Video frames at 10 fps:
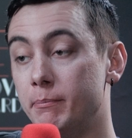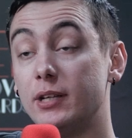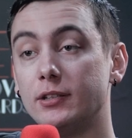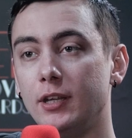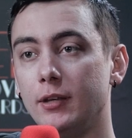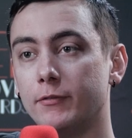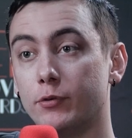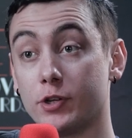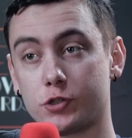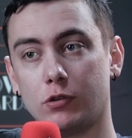big team
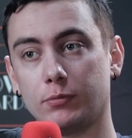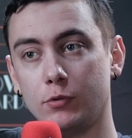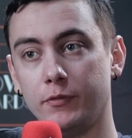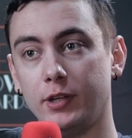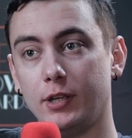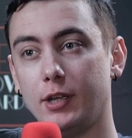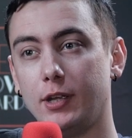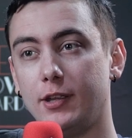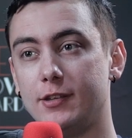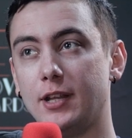for a short movie.
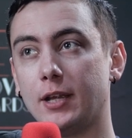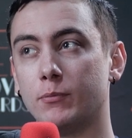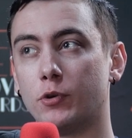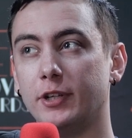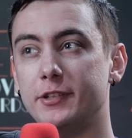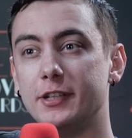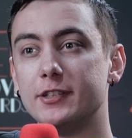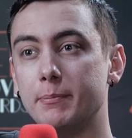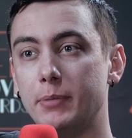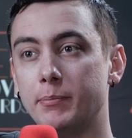It's like more than
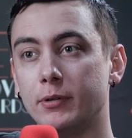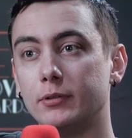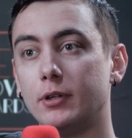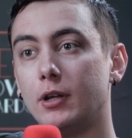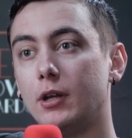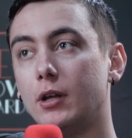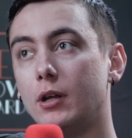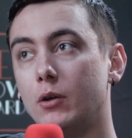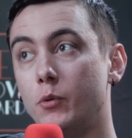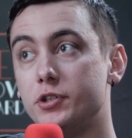60 people,
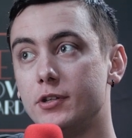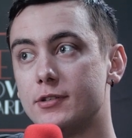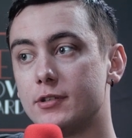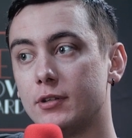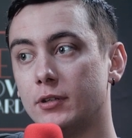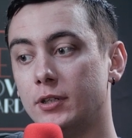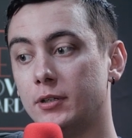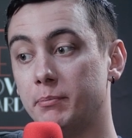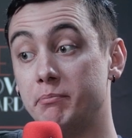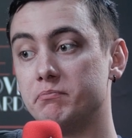which is uh,
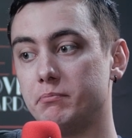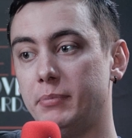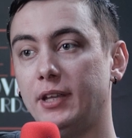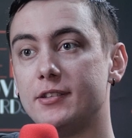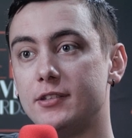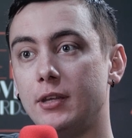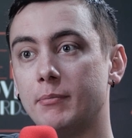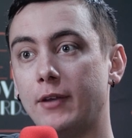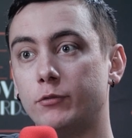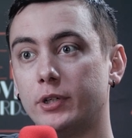the biggest
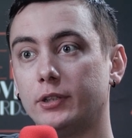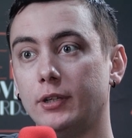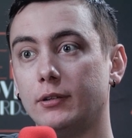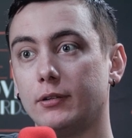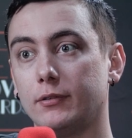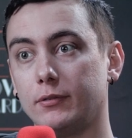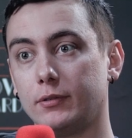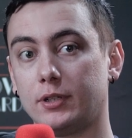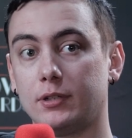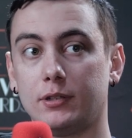team i worked in,
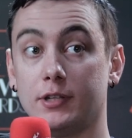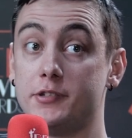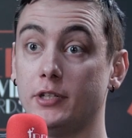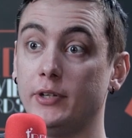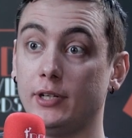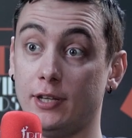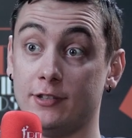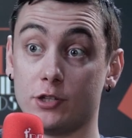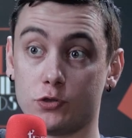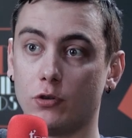considering
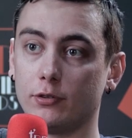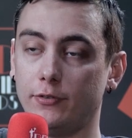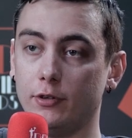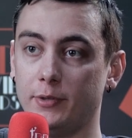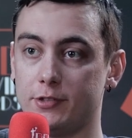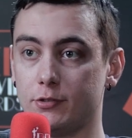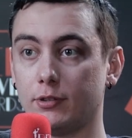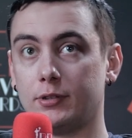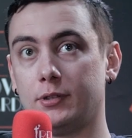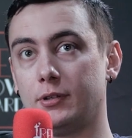it's a short film, it's
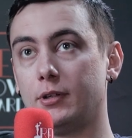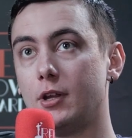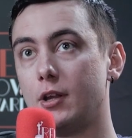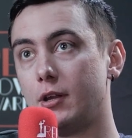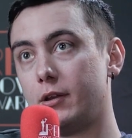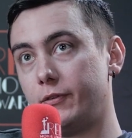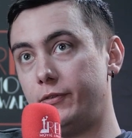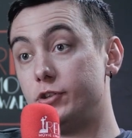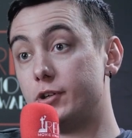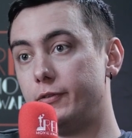not a
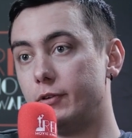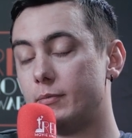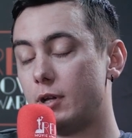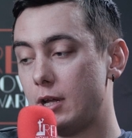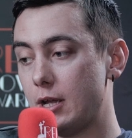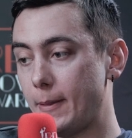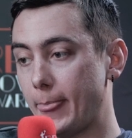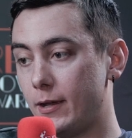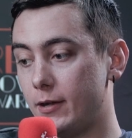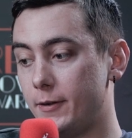feature film.
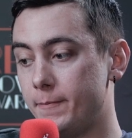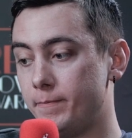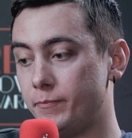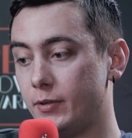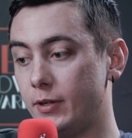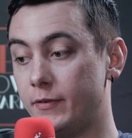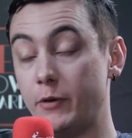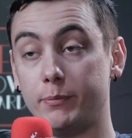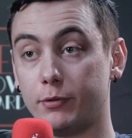Um, very